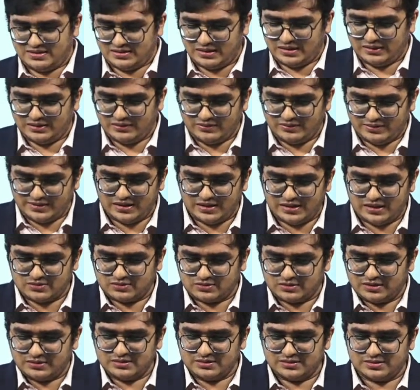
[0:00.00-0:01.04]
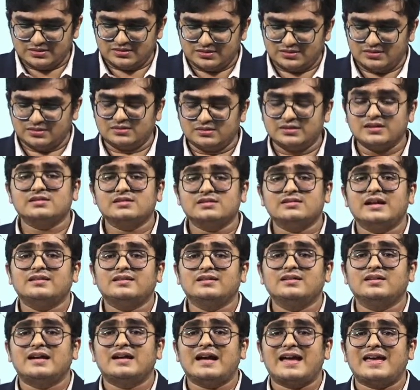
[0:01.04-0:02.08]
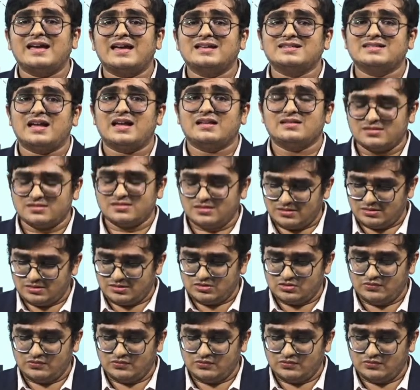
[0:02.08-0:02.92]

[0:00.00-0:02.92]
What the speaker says: now they will realize, okay, this is the things that the guy has answered,